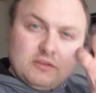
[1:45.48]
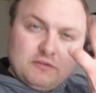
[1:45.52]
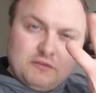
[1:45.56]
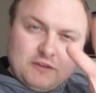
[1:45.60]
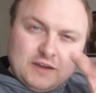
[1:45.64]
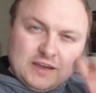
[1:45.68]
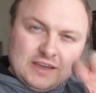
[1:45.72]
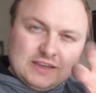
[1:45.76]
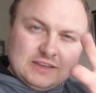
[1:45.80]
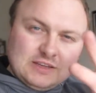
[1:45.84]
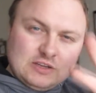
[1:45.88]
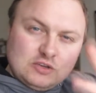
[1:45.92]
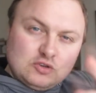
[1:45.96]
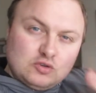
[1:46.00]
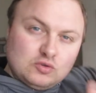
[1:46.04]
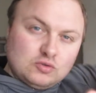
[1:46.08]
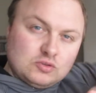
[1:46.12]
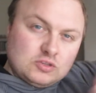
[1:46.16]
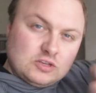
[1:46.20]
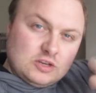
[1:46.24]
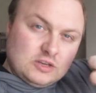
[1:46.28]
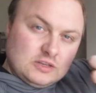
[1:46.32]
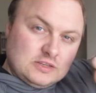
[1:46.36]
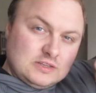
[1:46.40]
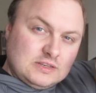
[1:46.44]
the fatty tissue
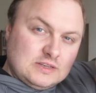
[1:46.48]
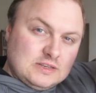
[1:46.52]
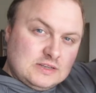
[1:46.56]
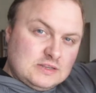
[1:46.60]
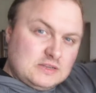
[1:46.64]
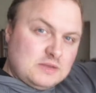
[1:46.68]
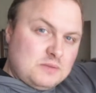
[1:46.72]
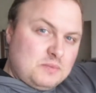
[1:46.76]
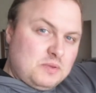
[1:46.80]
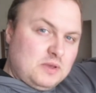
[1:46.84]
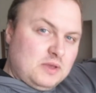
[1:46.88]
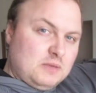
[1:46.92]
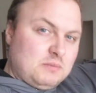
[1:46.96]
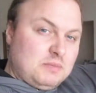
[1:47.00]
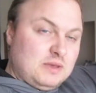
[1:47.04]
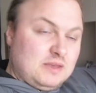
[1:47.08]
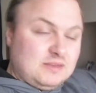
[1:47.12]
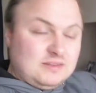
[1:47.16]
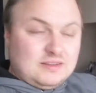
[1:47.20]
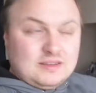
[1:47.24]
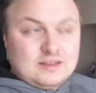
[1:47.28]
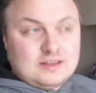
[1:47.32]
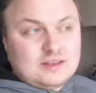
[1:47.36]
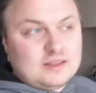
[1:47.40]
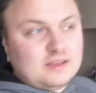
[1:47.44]
starting to disappear
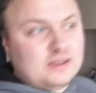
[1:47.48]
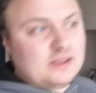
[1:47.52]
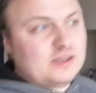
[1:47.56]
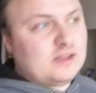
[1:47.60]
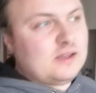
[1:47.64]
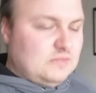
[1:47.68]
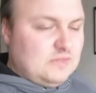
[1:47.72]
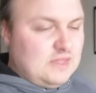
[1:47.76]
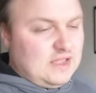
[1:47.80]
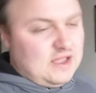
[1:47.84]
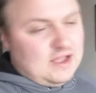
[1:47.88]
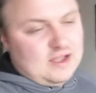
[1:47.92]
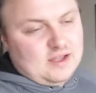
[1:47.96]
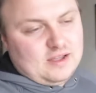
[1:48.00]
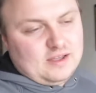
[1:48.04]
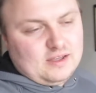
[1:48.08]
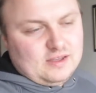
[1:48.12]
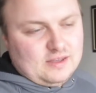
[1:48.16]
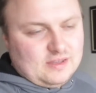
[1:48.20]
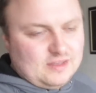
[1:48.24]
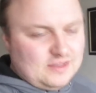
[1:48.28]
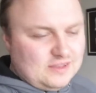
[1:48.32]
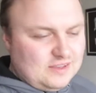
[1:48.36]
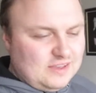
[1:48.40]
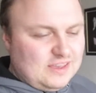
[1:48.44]
basically. Now,
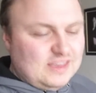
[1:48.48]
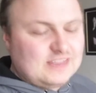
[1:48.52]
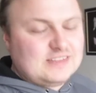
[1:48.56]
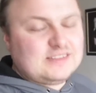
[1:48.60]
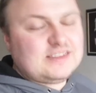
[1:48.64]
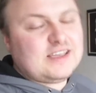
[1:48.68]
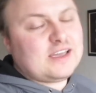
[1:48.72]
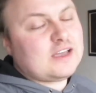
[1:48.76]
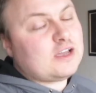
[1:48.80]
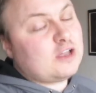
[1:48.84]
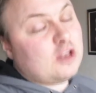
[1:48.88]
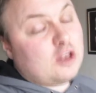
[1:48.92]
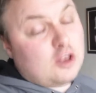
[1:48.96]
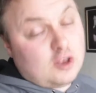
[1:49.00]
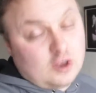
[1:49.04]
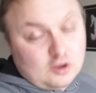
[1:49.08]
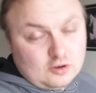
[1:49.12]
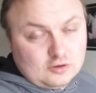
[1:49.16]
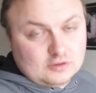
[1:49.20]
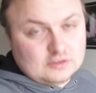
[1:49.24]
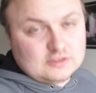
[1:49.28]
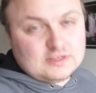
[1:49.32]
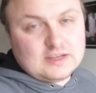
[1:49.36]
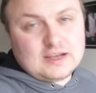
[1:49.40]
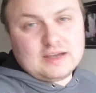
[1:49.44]
it'd take a
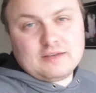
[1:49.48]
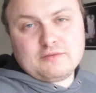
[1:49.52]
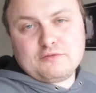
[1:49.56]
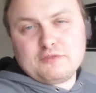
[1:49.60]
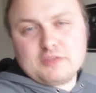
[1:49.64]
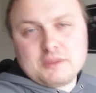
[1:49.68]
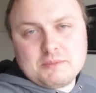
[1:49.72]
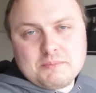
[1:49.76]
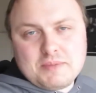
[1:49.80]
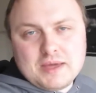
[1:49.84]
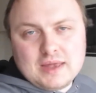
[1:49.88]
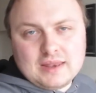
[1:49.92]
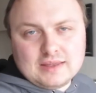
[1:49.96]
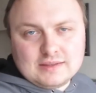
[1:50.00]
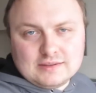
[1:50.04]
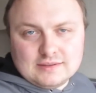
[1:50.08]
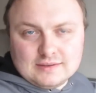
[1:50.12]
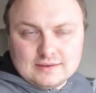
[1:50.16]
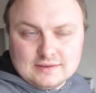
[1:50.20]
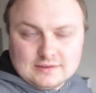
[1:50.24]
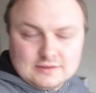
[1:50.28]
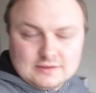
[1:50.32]
long time for the belly to